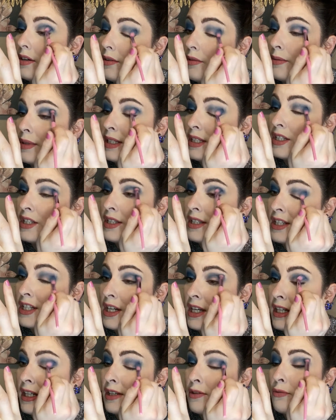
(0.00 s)

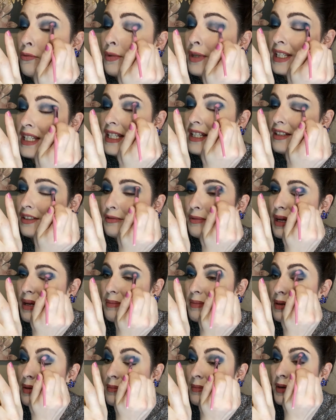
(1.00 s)
Windshield
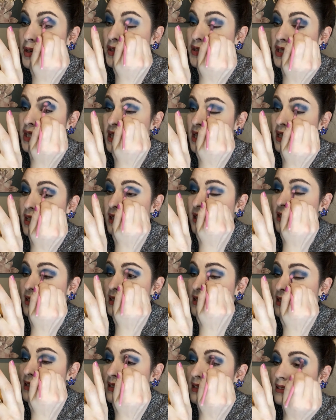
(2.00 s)
wiper
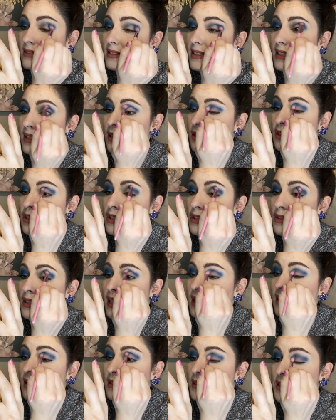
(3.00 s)
motions, and you could do like
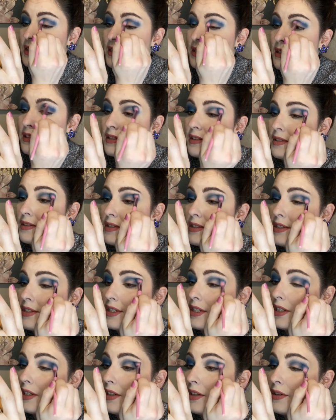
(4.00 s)
little circles
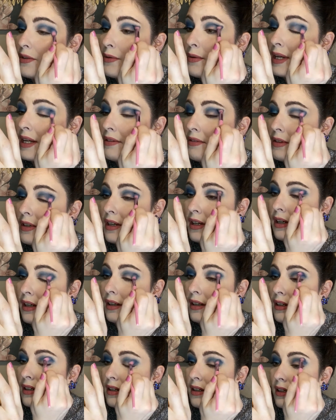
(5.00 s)
too, whatever
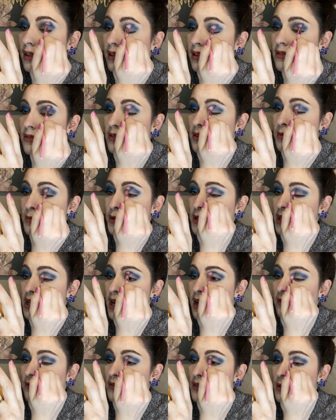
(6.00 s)
you feel more
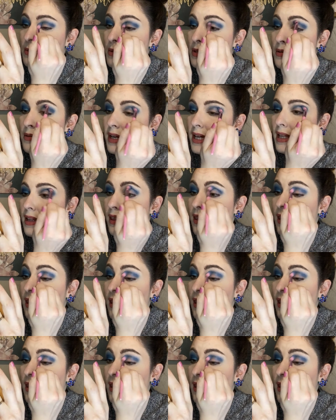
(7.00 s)
comfortable with.